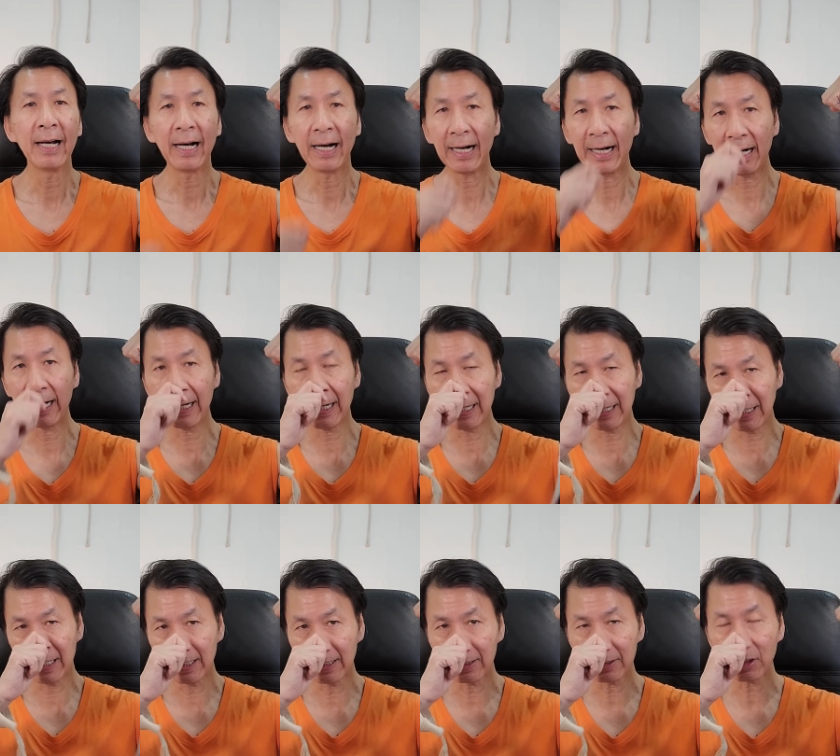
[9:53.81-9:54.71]

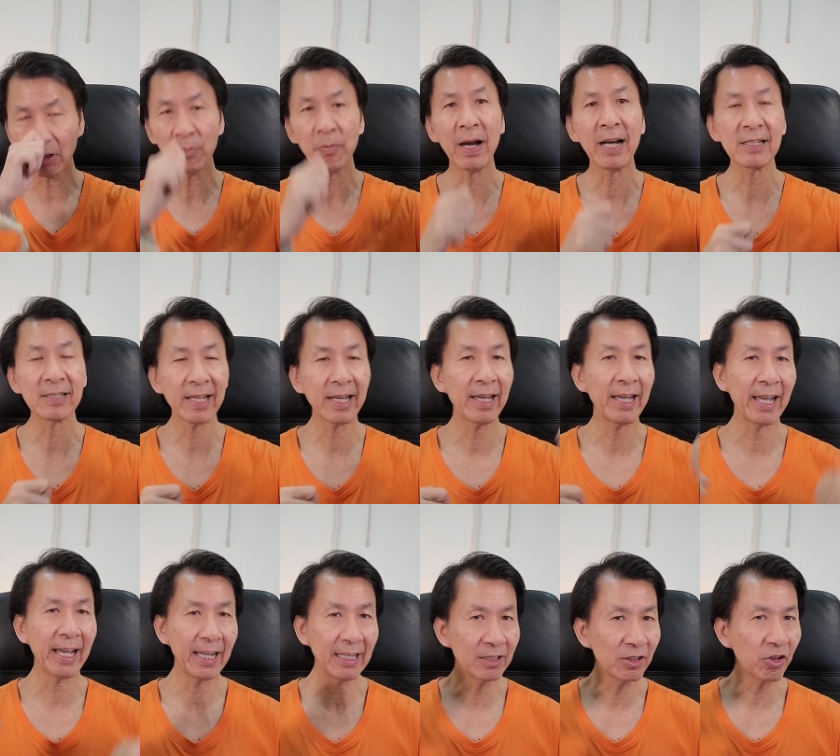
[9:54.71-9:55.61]
uh, the bicep
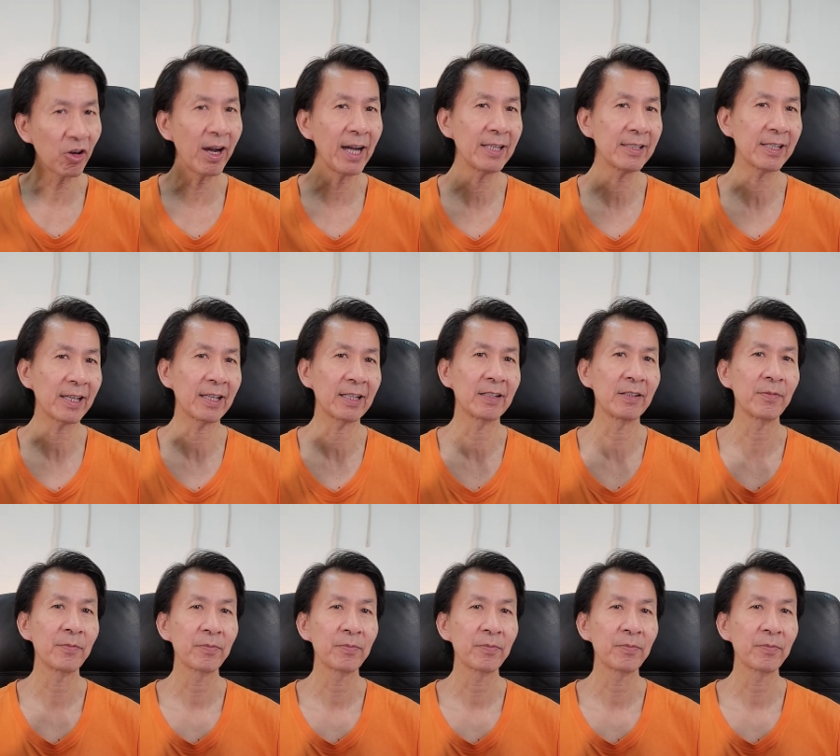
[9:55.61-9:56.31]
and tricep.